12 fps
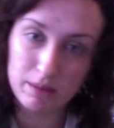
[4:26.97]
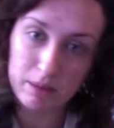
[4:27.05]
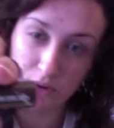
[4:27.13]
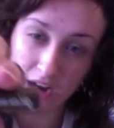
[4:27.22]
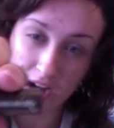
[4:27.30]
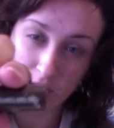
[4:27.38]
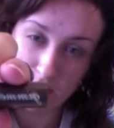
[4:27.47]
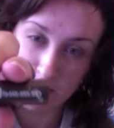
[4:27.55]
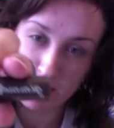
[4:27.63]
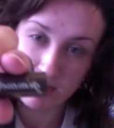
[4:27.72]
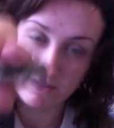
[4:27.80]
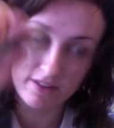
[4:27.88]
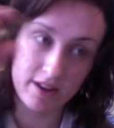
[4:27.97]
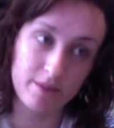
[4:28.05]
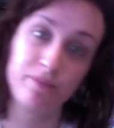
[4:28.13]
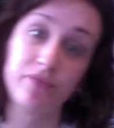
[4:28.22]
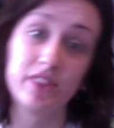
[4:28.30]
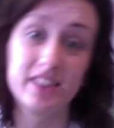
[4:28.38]
Brow by Benefit.
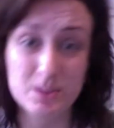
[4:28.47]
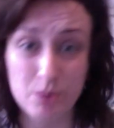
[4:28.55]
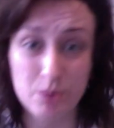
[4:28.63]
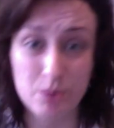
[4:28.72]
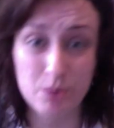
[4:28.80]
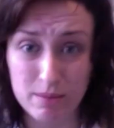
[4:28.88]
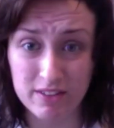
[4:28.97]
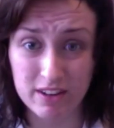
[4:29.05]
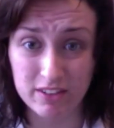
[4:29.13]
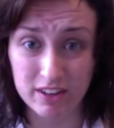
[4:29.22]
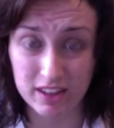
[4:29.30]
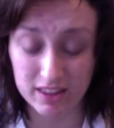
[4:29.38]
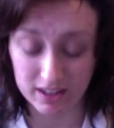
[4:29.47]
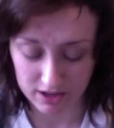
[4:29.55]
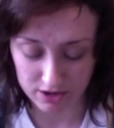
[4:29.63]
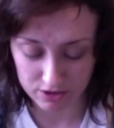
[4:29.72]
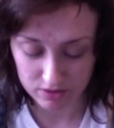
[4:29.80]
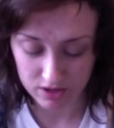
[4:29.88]
This is probably my favorite thing that I
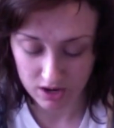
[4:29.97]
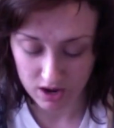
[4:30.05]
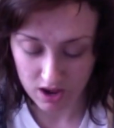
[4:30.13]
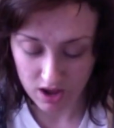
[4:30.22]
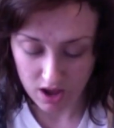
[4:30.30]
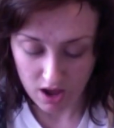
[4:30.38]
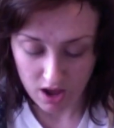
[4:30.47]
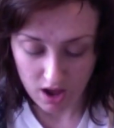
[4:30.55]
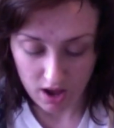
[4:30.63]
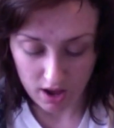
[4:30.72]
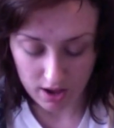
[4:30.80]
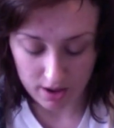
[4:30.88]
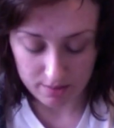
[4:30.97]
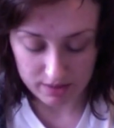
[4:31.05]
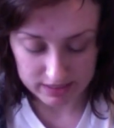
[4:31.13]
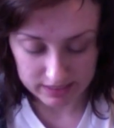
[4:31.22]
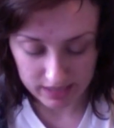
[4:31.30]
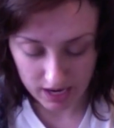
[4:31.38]
own.
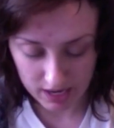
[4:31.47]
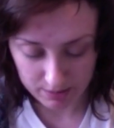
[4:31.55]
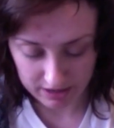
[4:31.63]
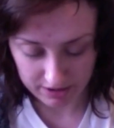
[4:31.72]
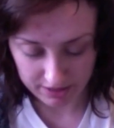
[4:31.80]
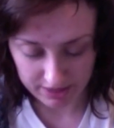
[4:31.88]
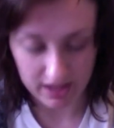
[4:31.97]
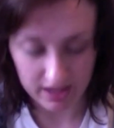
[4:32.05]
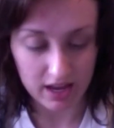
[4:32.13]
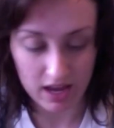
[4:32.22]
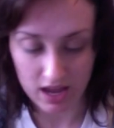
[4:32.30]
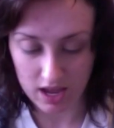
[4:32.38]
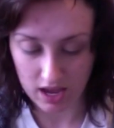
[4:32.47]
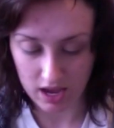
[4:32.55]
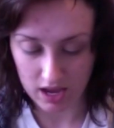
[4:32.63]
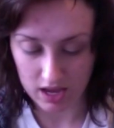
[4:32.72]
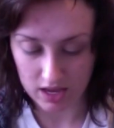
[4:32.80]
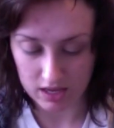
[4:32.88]
It's an eyebrow thing,
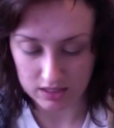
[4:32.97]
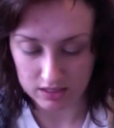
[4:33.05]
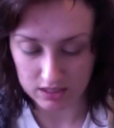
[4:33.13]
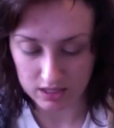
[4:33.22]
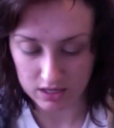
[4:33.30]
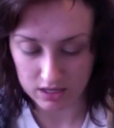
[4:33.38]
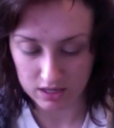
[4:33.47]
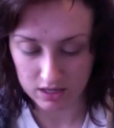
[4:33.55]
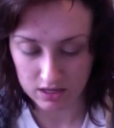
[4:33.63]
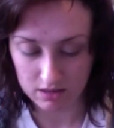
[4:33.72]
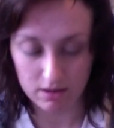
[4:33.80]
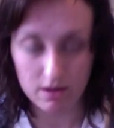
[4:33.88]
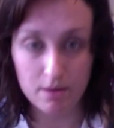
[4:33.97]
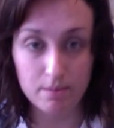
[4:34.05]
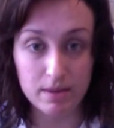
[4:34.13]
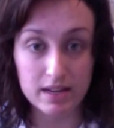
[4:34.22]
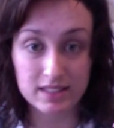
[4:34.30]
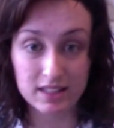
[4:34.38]
and
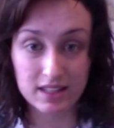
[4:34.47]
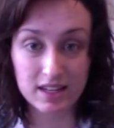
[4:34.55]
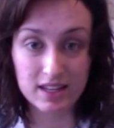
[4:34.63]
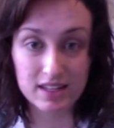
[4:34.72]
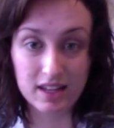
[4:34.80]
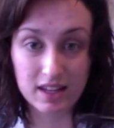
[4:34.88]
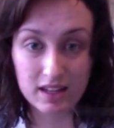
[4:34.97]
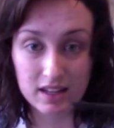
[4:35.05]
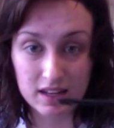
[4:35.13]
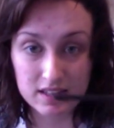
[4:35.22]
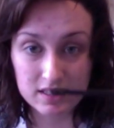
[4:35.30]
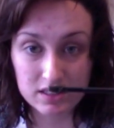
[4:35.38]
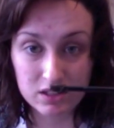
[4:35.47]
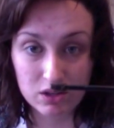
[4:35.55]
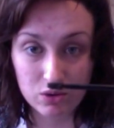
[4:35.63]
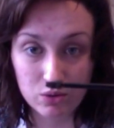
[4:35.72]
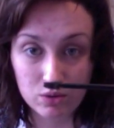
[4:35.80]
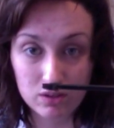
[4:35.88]
basically it like has this
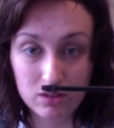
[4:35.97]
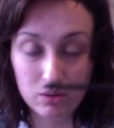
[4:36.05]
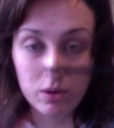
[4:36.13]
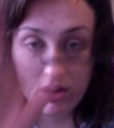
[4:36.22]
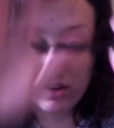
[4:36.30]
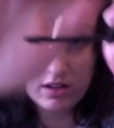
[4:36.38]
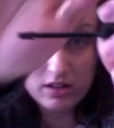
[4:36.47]
cool little wand.